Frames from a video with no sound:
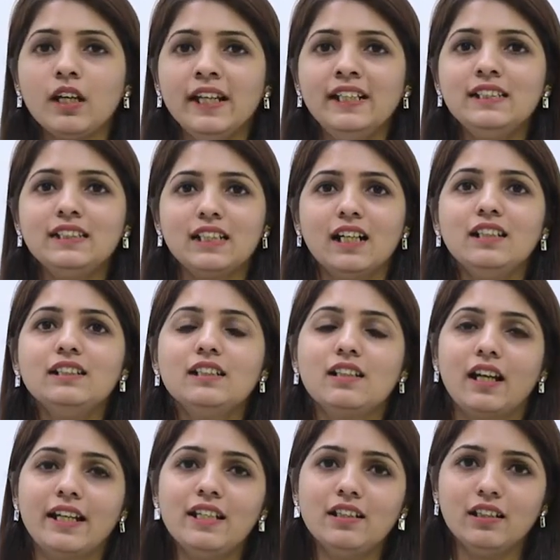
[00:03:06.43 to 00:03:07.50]
It starts
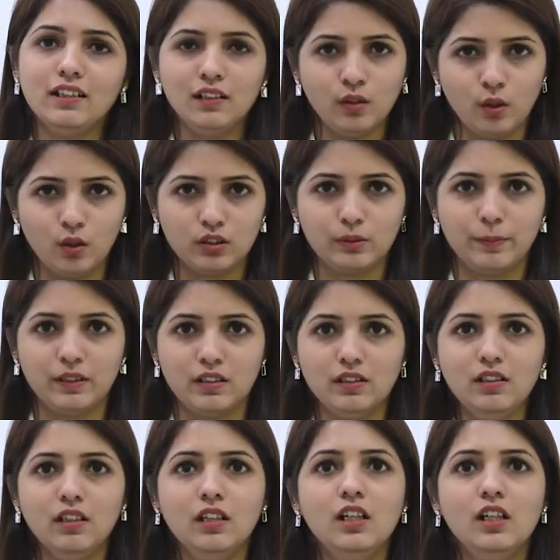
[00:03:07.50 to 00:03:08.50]
right in the hospital.